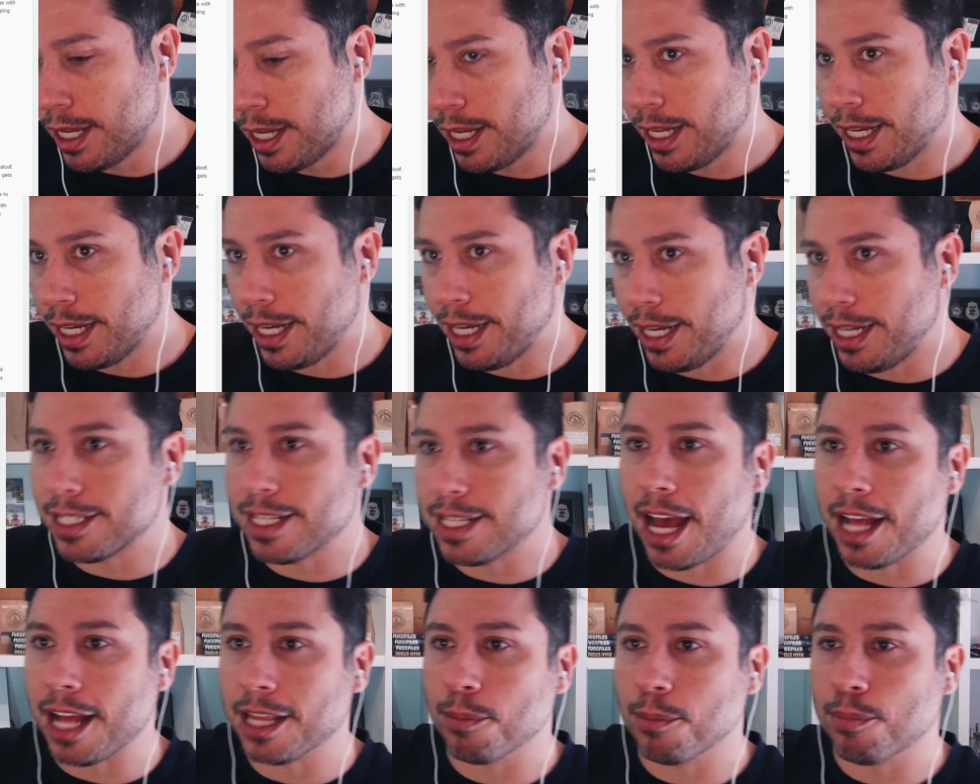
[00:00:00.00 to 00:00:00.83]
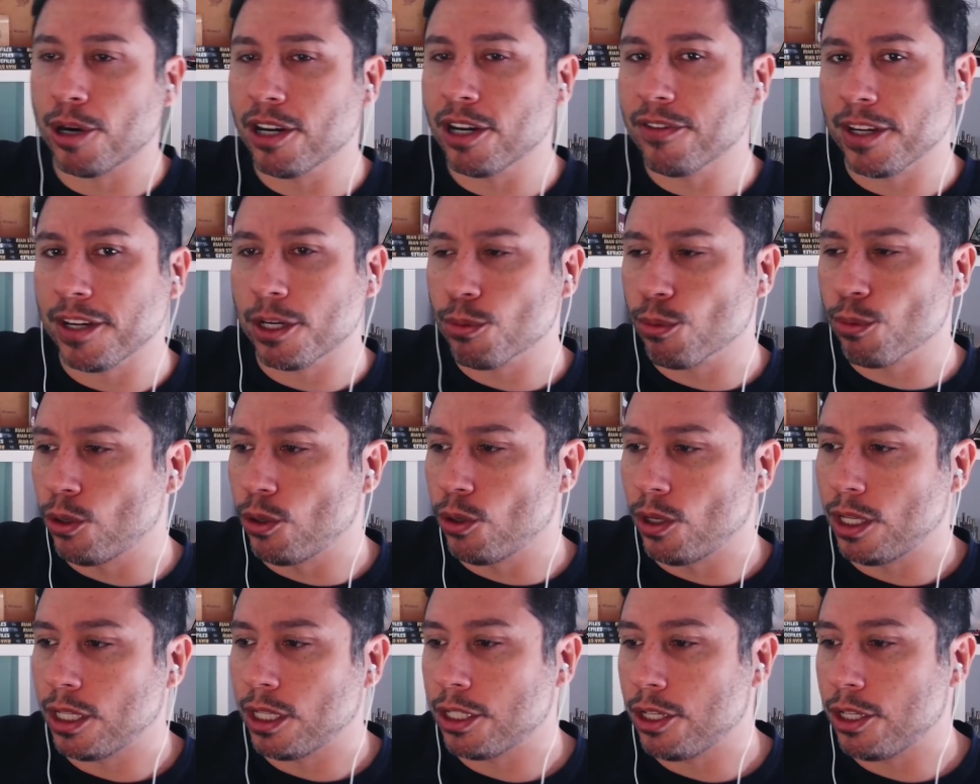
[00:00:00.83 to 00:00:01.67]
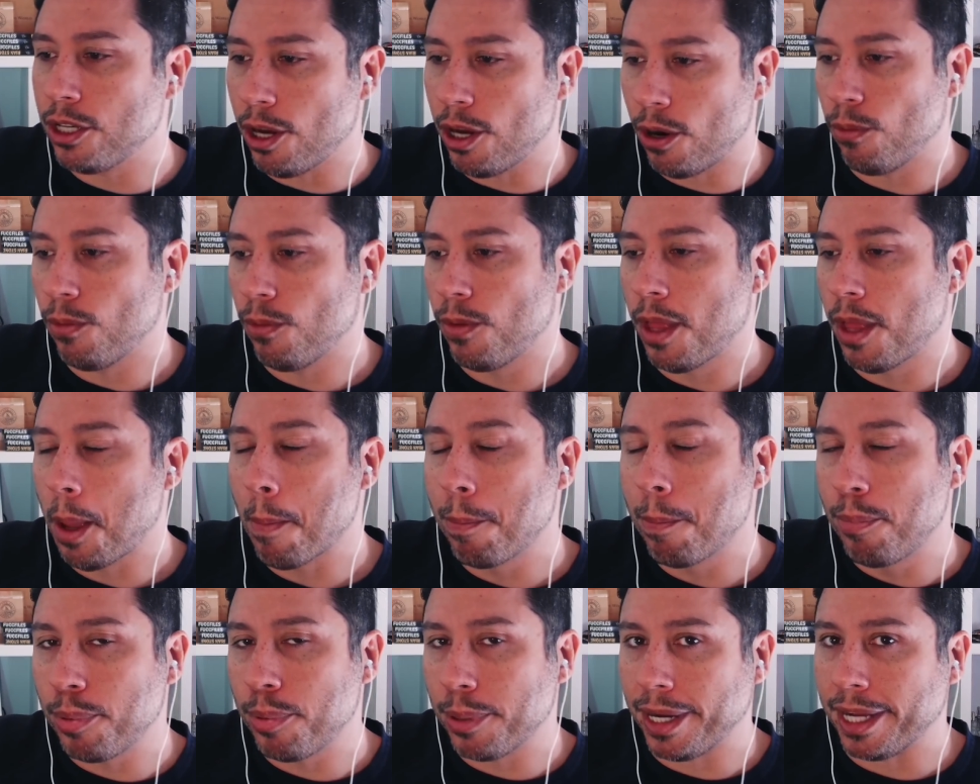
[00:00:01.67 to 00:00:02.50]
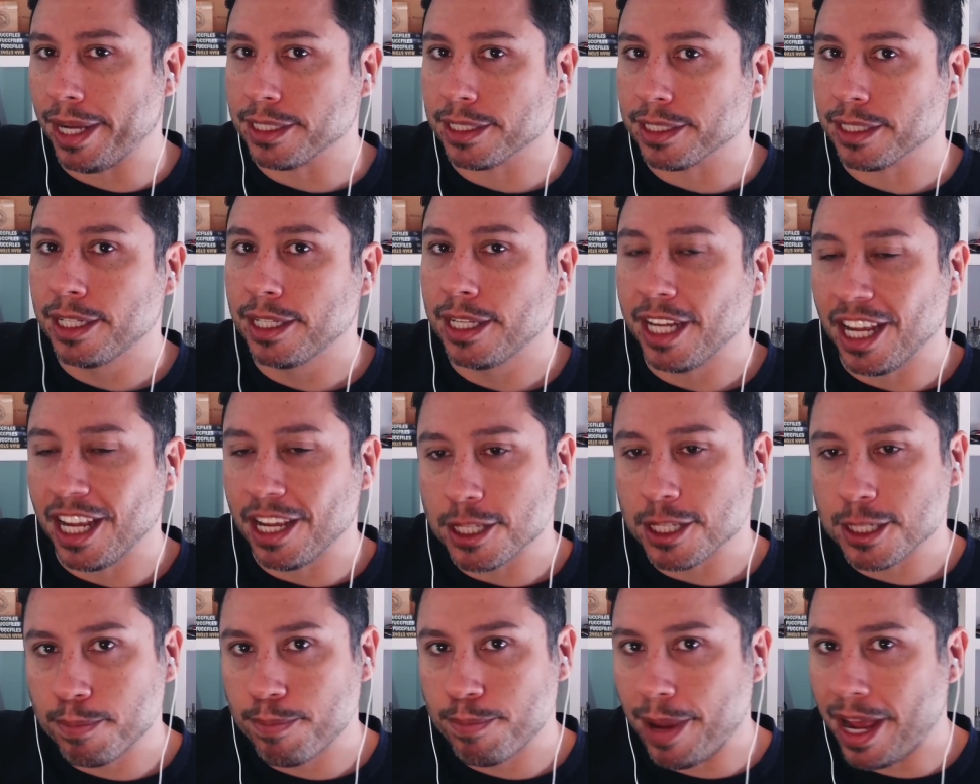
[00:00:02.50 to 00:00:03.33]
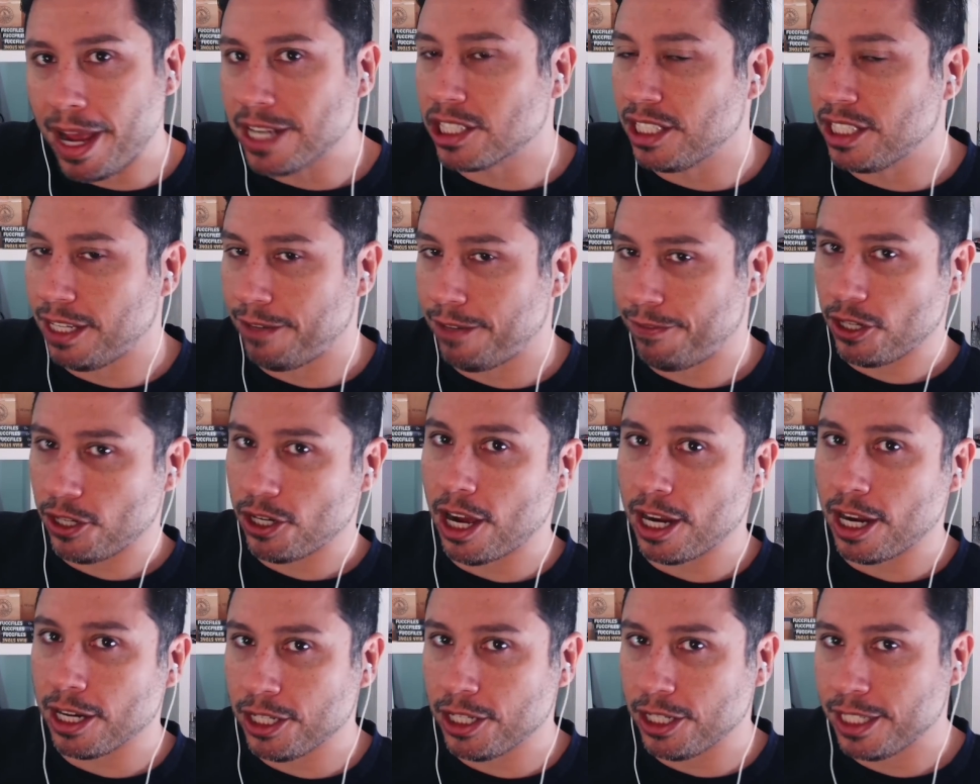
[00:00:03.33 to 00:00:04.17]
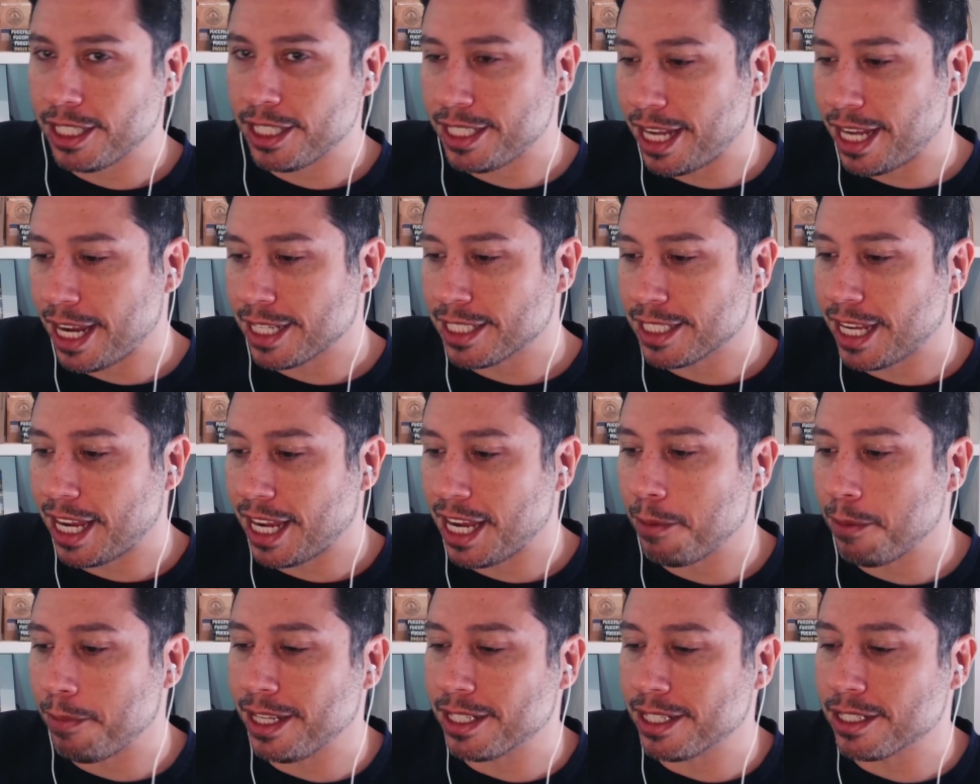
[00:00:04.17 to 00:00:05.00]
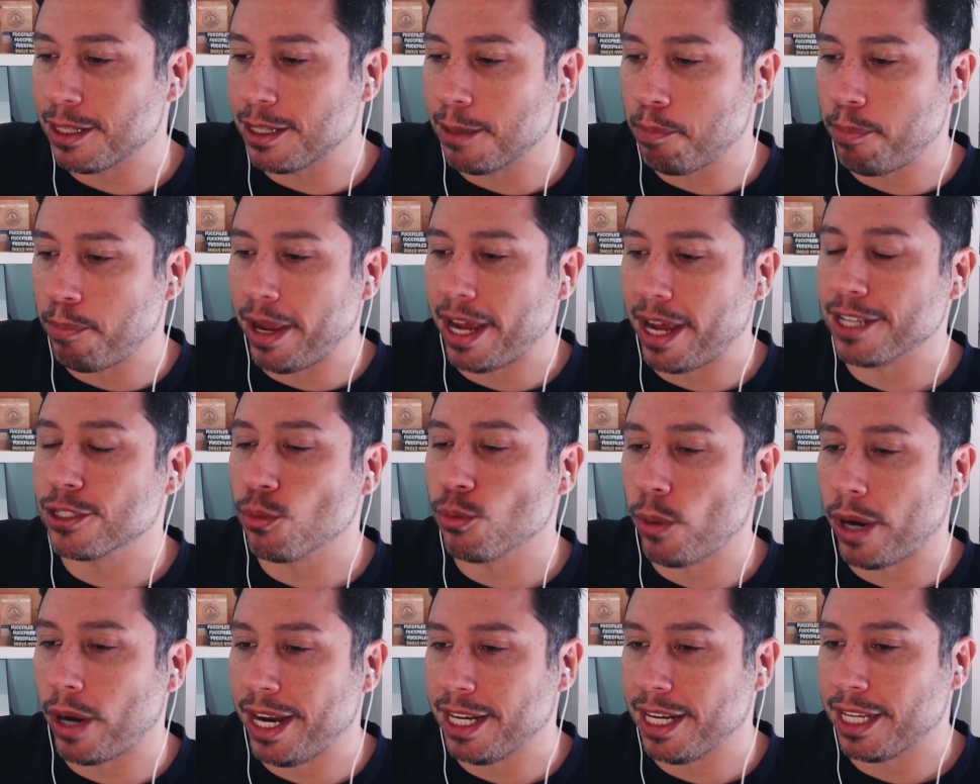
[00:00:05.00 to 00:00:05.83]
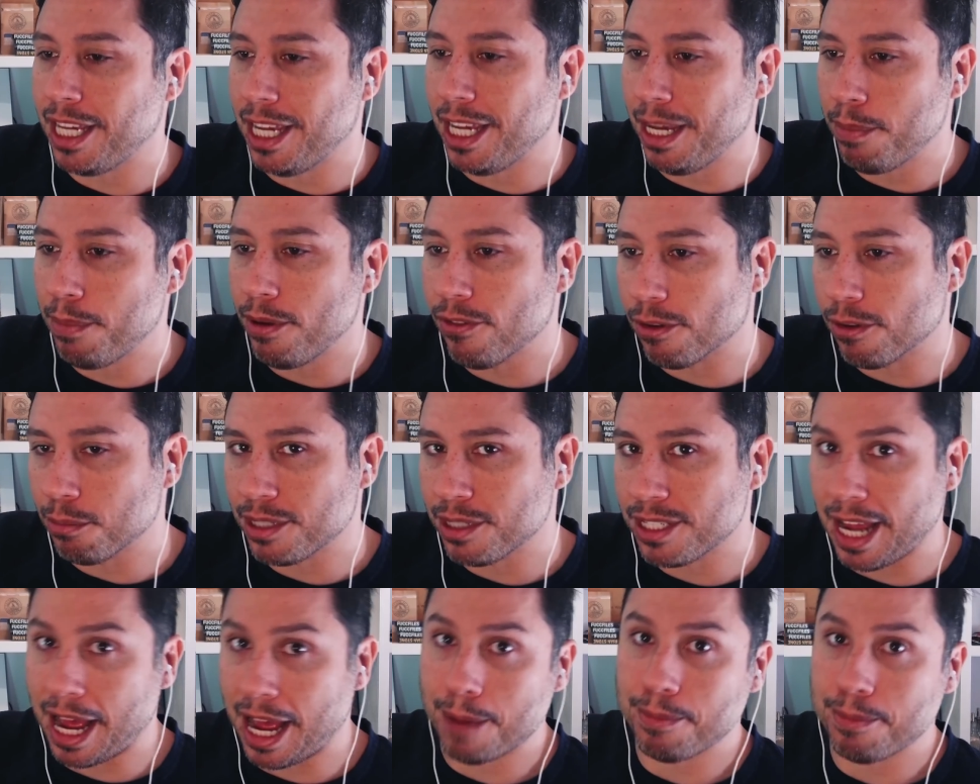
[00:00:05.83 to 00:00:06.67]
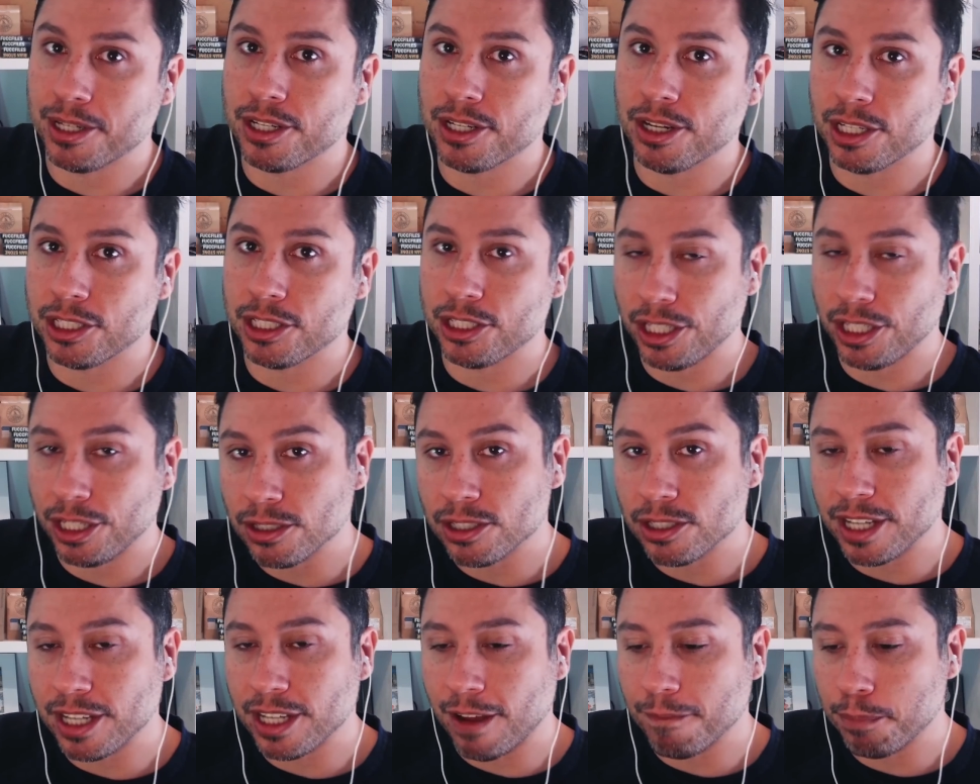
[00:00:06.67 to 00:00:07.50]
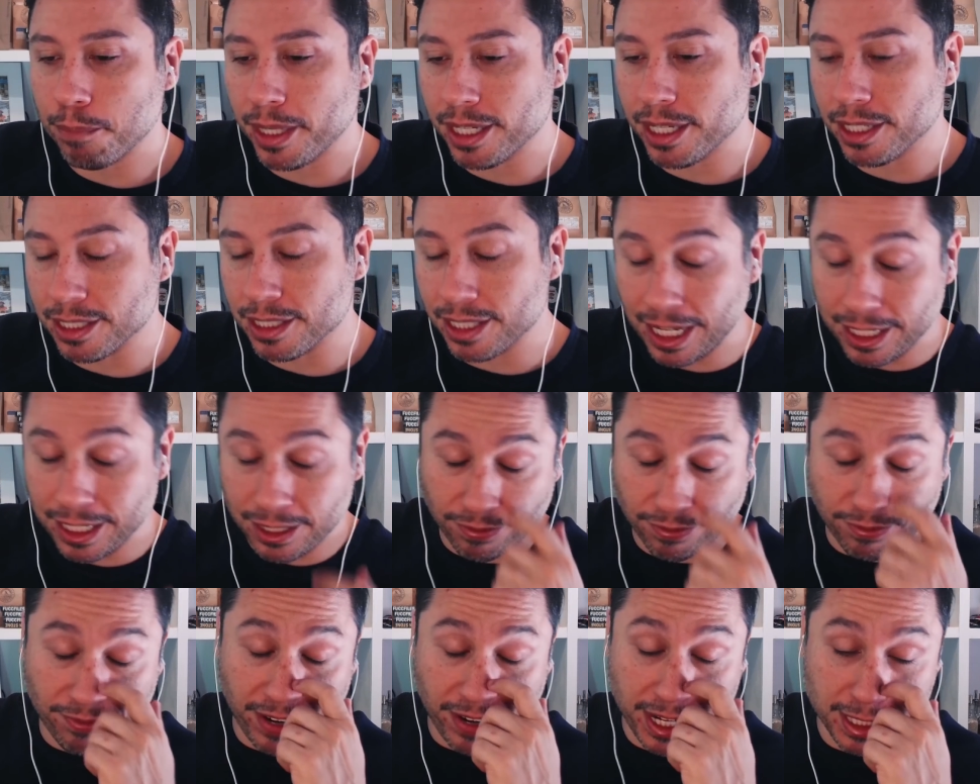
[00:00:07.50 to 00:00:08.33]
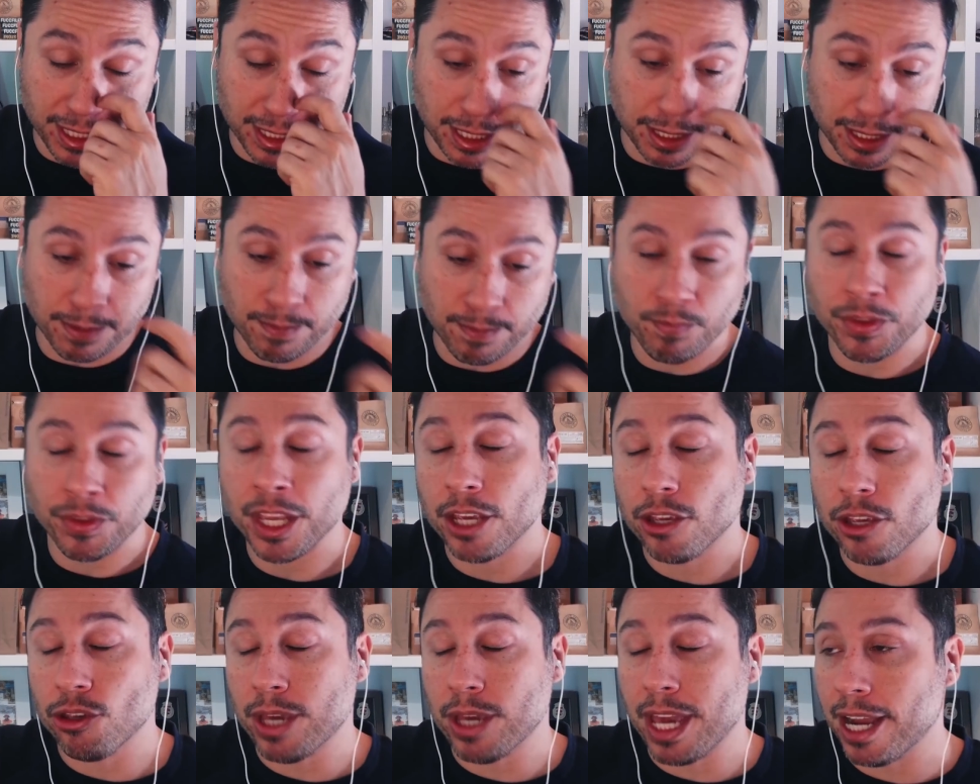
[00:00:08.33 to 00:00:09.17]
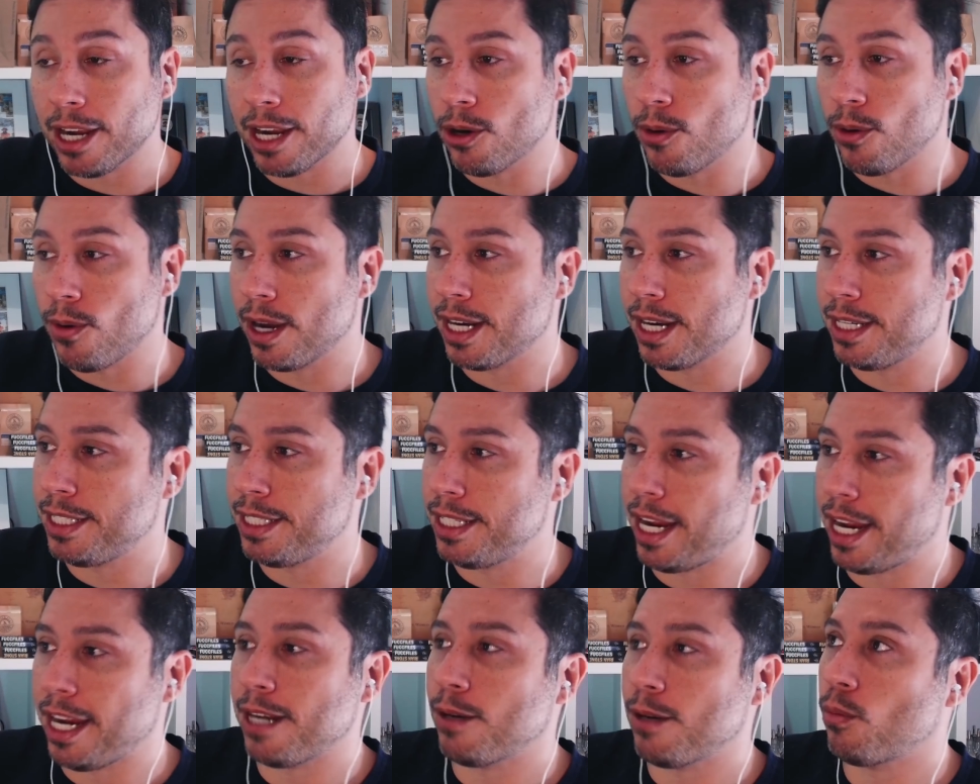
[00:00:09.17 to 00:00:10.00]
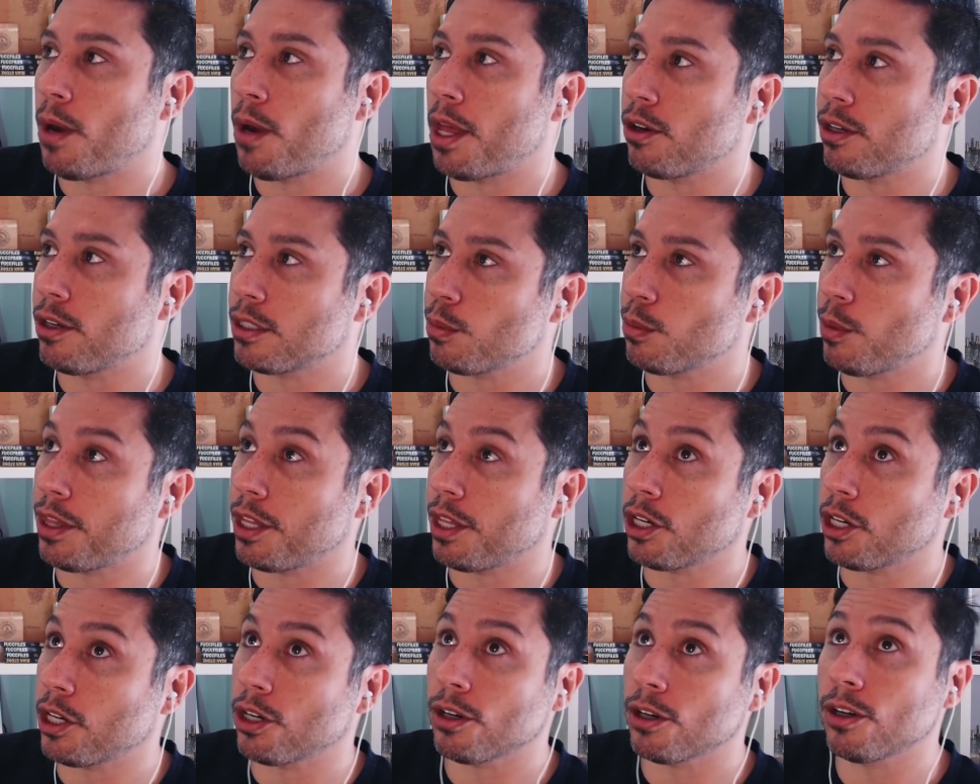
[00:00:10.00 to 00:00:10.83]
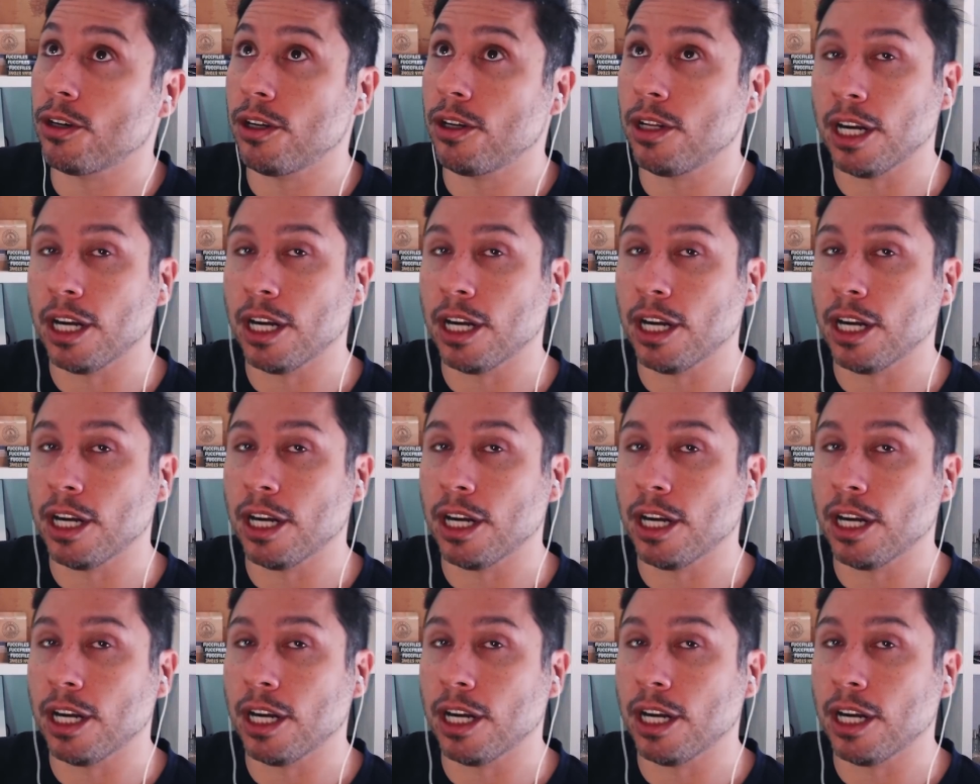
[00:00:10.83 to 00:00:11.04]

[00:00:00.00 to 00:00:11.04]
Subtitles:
is that the perfect rule? No. But especially if you're not good at text game, it's the best way to keep you from sabotaging yourself. Because let's face it, you can't go on a date, whether it's with a girl, a